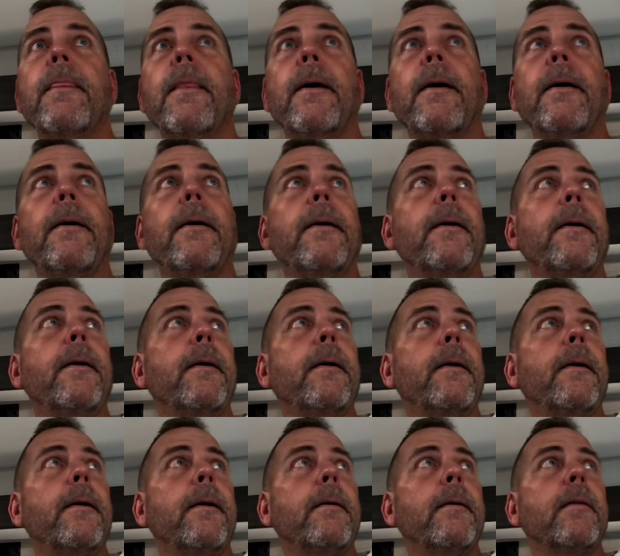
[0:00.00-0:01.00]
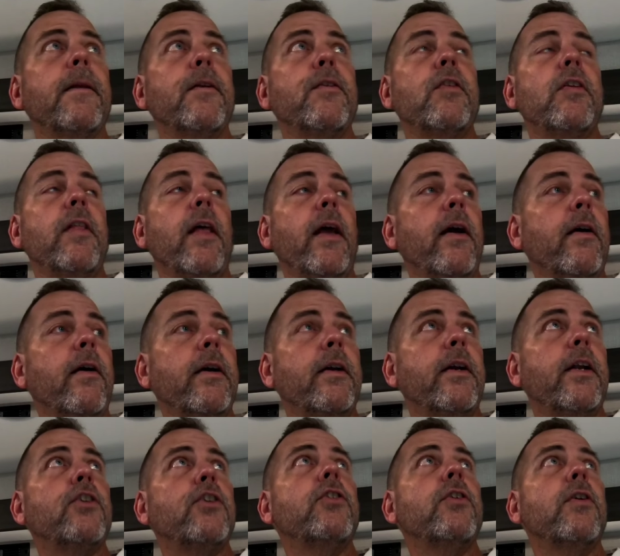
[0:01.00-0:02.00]
Let's see, the air
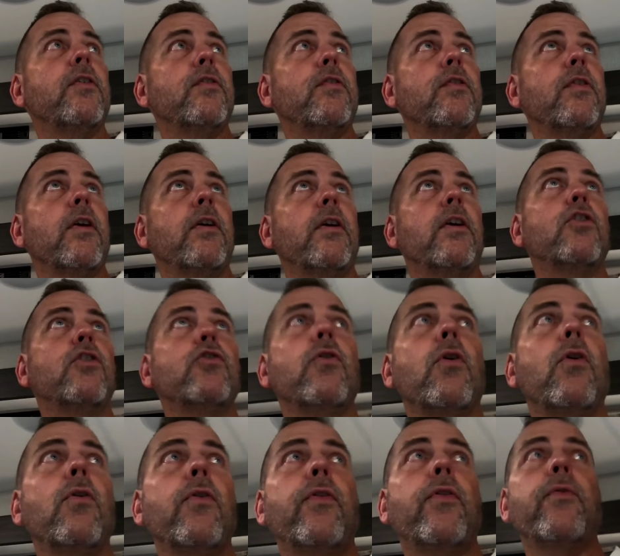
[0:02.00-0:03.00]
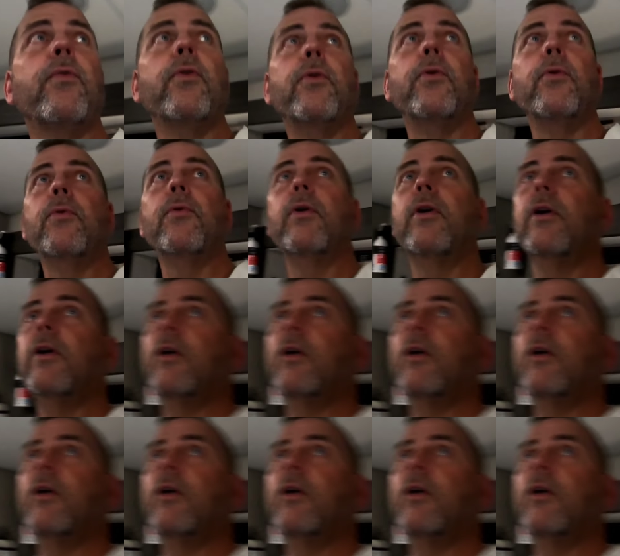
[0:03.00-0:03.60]
conditioner's controlled through